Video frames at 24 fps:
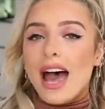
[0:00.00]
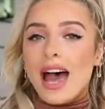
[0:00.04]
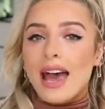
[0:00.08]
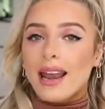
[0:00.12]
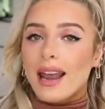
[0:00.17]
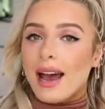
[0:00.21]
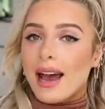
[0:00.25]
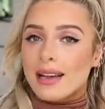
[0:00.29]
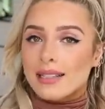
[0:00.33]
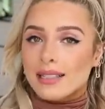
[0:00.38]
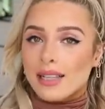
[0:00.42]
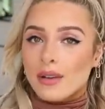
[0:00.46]

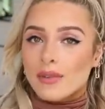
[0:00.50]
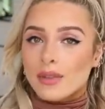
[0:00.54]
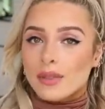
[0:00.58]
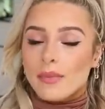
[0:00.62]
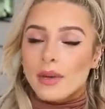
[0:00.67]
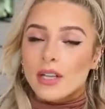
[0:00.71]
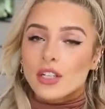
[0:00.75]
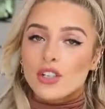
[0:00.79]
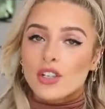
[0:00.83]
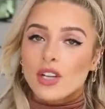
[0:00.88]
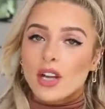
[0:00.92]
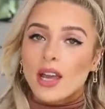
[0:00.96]
And as I was
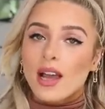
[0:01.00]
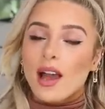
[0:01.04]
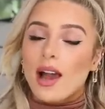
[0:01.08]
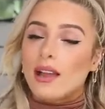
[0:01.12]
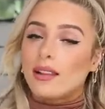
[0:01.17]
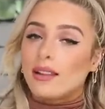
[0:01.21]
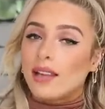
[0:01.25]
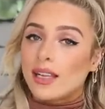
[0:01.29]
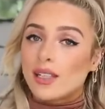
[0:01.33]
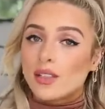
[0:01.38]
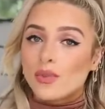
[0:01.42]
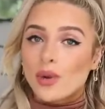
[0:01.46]
mentioning,
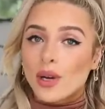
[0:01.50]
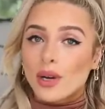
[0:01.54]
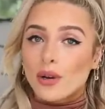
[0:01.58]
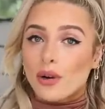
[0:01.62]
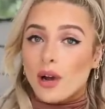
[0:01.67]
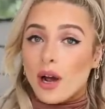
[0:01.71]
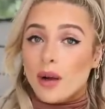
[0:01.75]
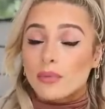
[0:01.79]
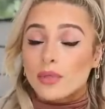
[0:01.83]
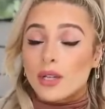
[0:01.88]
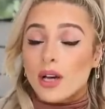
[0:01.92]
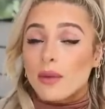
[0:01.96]
I like to wear
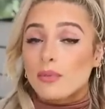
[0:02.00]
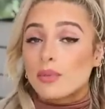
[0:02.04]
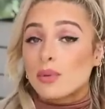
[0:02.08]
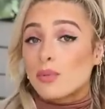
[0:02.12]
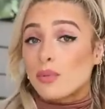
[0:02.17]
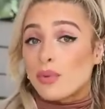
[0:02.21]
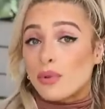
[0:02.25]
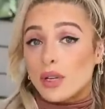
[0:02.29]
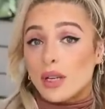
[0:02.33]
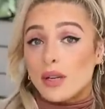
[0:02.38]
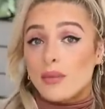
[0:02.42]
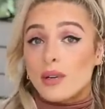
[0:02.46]
crop tops
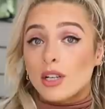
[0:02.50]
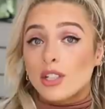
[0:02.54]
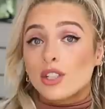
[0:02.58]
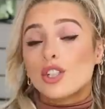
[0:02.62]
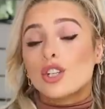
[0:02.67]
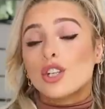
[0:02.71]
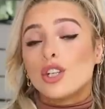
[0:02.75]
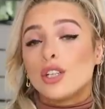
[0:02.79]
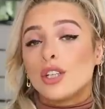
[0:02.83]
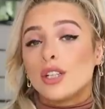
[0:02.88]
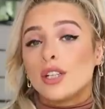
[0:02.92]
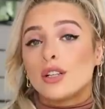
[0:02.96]
pretty
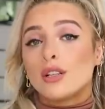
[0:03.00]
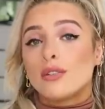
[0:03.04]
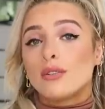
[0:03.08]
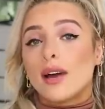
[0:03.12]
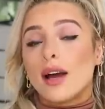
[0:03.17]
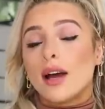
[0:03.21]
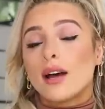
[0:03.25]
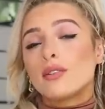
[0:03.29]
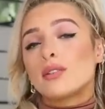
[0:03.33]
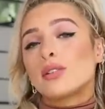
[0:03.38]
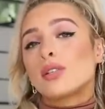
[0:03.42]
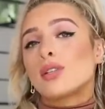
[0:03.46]
much year
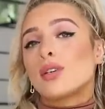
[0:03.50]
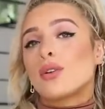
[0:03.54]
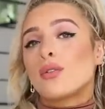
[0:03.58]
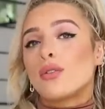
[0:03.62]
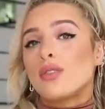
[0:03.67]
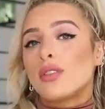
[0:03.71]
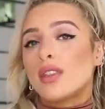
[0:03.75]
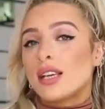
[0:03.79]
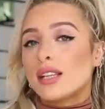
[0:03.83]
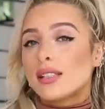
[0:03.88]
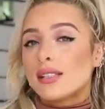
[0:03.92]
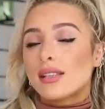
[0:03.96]
round. So
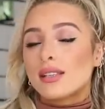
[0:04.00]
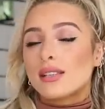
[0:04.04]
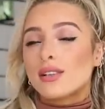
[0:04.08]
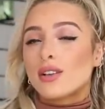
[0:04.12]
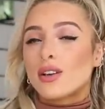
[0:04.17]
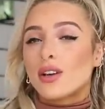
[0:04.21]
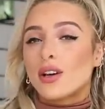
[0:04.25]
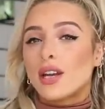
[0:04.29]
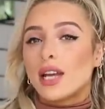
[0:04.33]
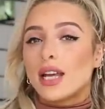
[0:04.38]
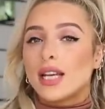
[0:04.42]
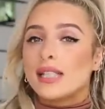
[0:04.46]
this is a
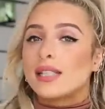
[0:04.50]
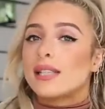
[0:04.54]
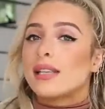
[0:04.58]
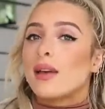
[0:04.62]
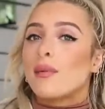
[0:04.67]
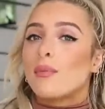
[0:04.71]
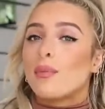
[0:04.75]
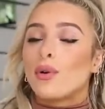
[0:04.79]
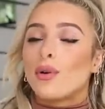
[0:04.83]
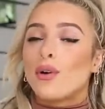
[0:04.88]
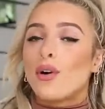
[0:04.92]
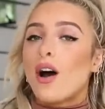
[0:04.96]
good
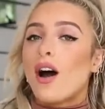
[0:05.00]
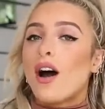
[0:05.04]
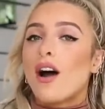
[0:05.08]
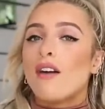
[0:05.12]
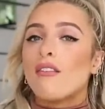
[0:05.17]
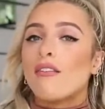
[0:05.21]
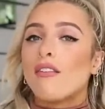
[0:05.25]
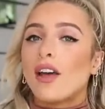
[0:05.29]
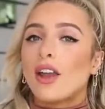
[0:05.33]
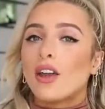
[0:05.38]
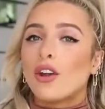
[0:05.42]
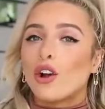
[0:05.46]
example
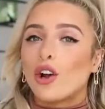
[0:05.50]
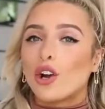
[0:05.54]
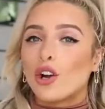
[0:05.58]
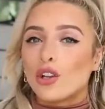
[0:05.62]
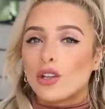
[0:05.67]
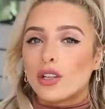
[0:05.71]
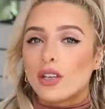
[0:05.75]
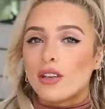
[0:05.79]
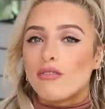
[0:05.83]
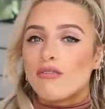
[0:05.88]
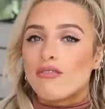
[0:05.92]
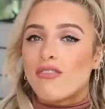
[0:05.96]
of an early